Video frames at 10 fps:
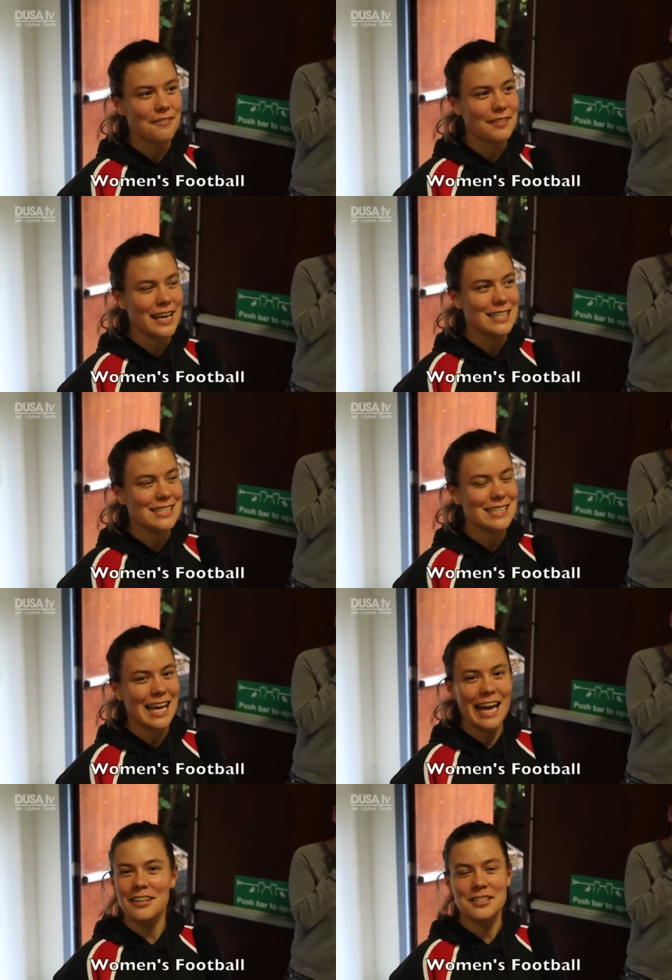The
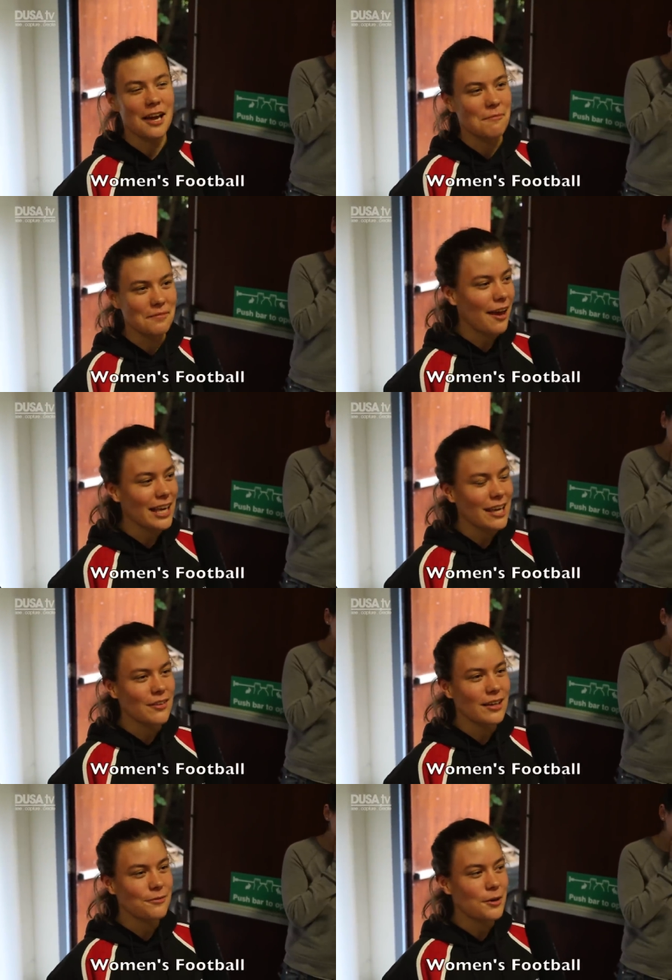entire time.
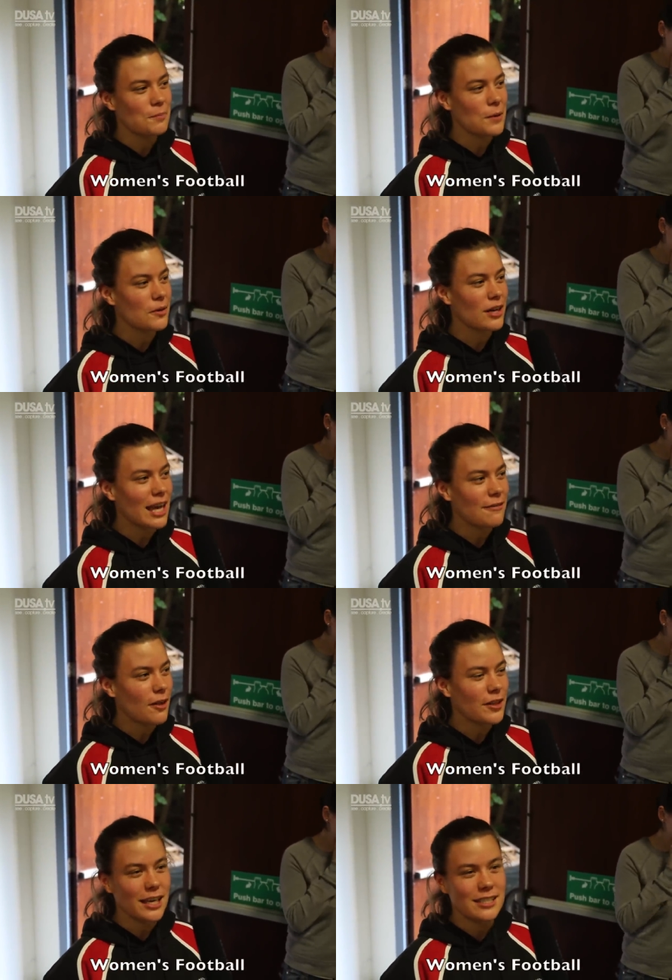Even when people are like
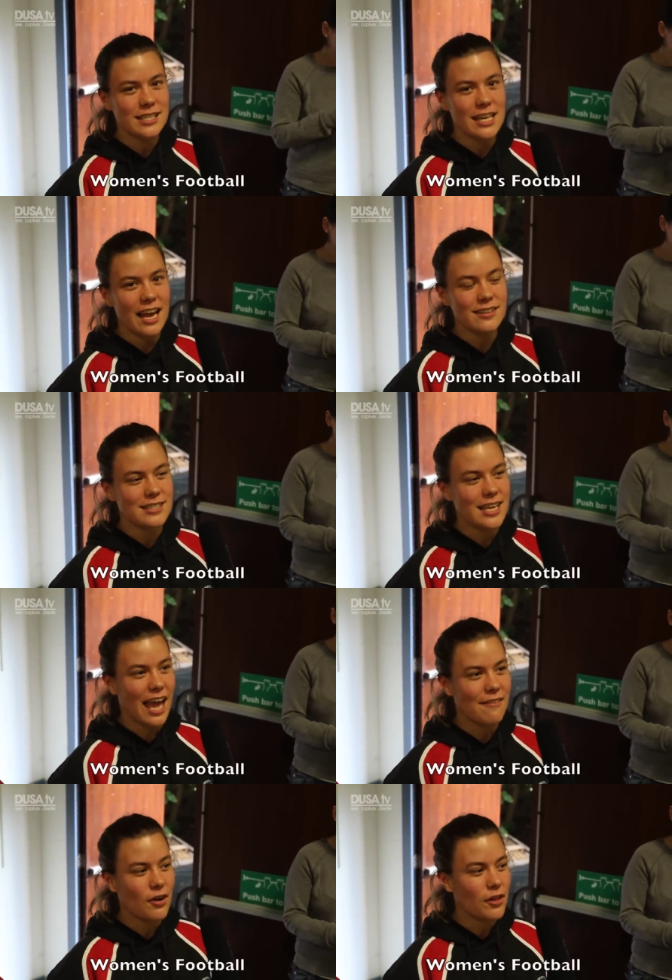falling into nets
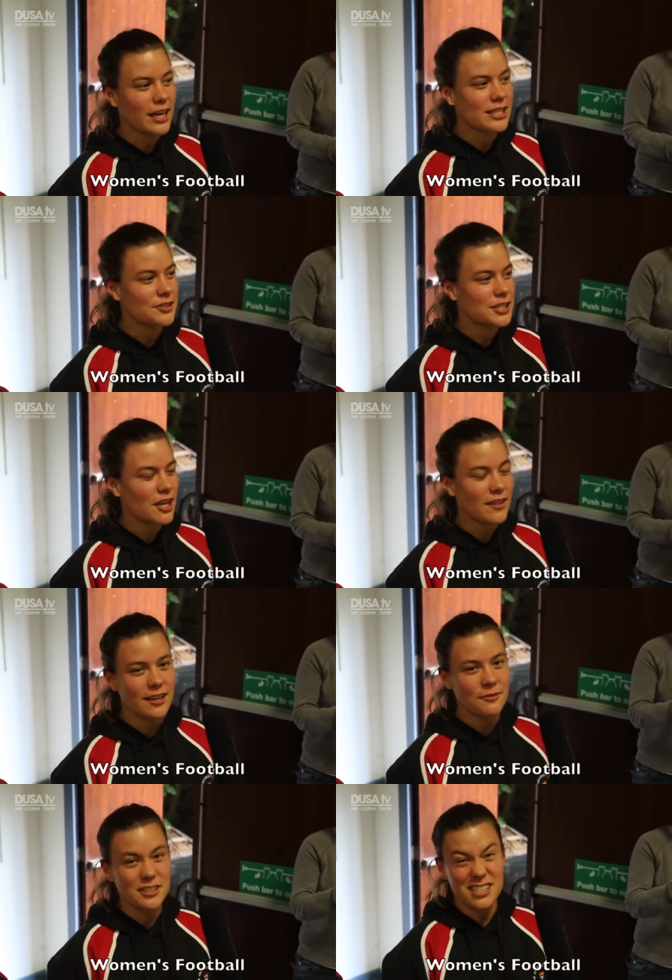and falling into each other,
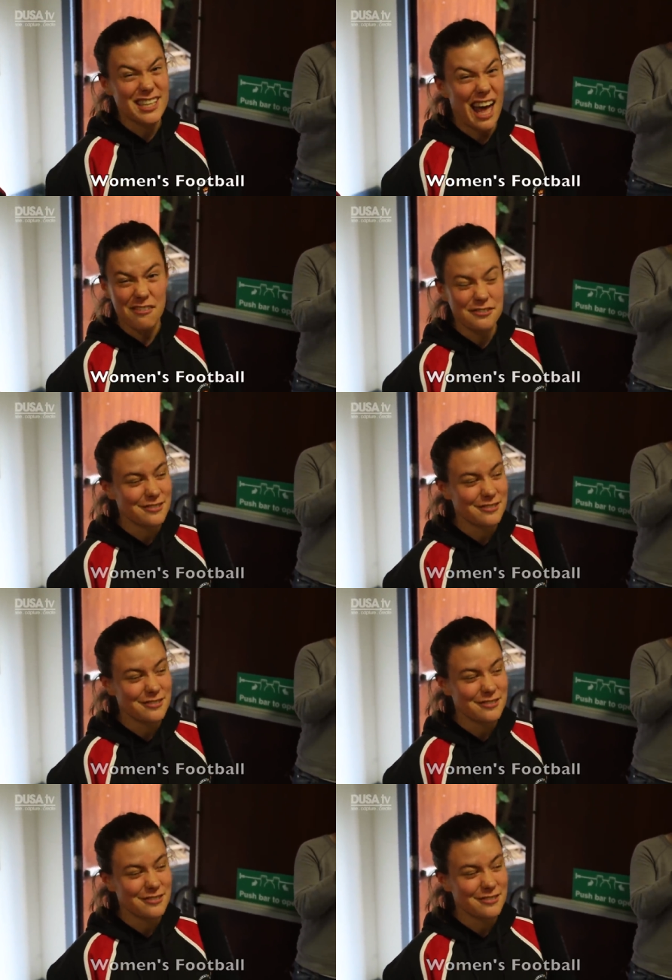we just laugh.